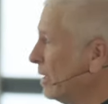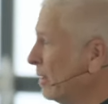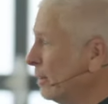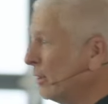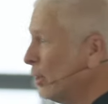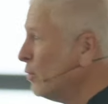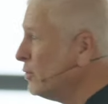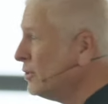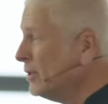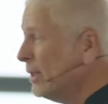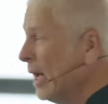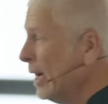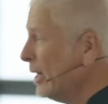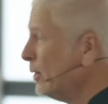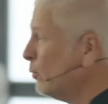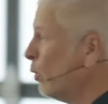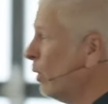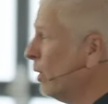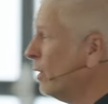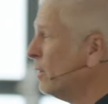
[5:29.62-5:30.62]
And those
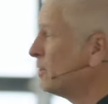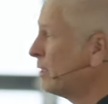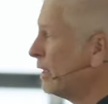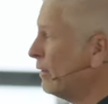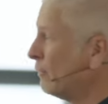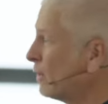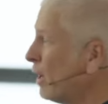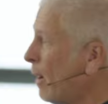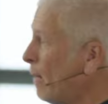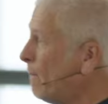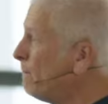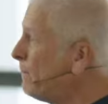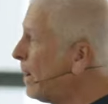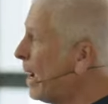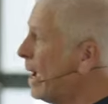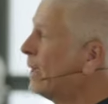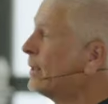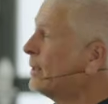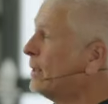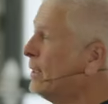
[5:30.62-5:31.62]
nine words have come
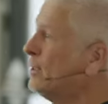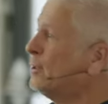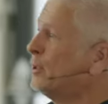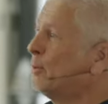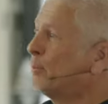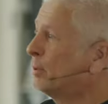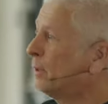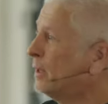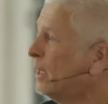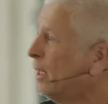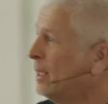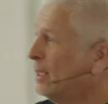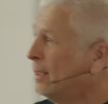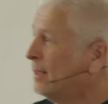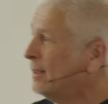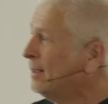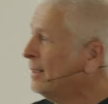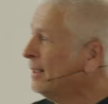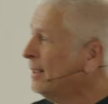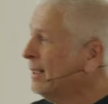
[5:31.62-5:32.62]
back into
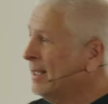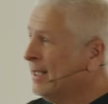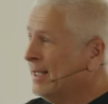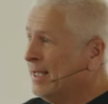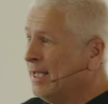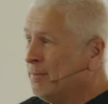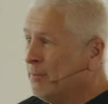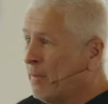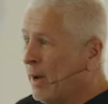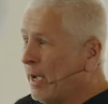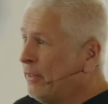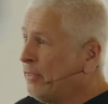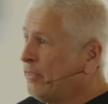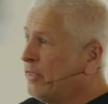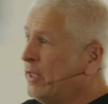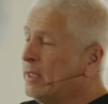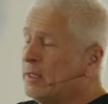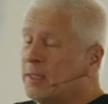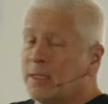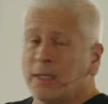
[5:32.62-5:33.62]
play in my
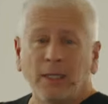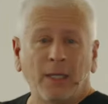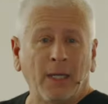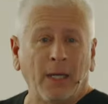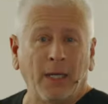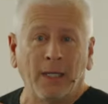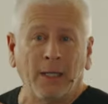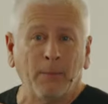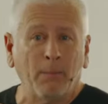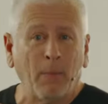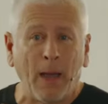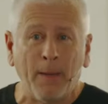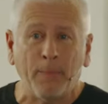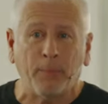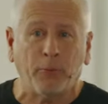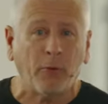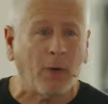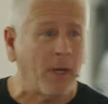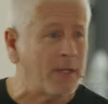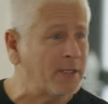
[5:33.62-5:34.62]
thinking and in my
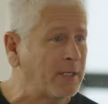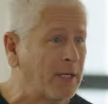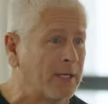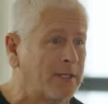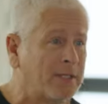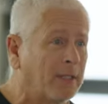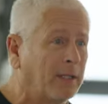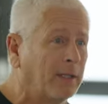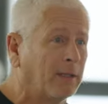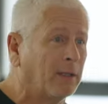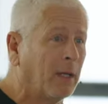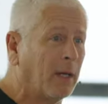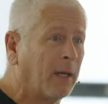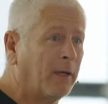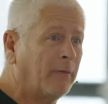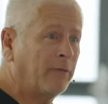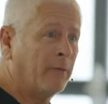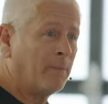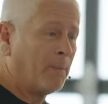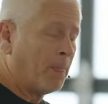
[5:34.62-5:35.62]
processing
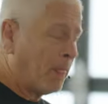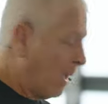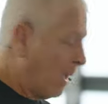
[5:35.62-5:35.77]
life